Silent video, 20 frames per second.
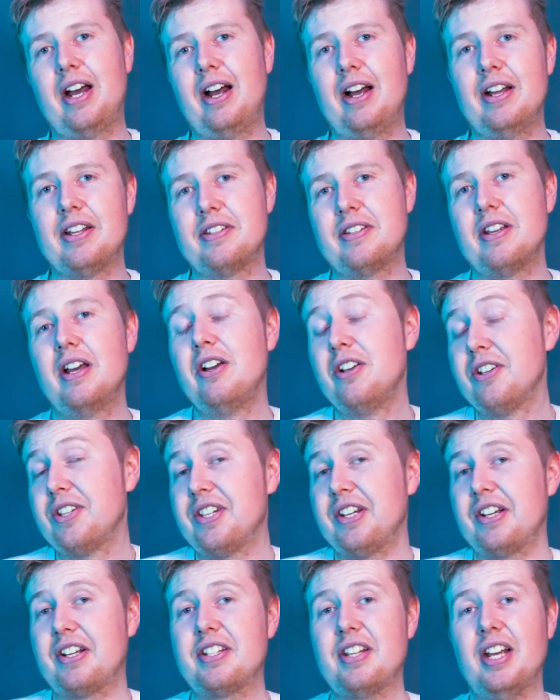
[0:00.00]
as
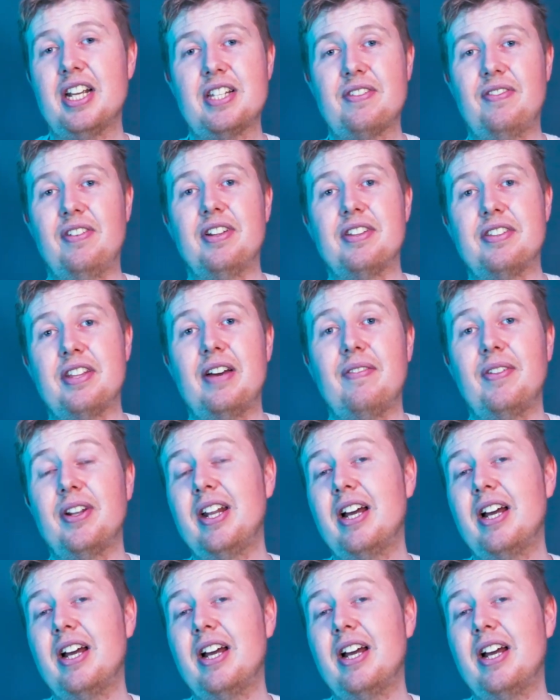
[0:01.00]
successful as them.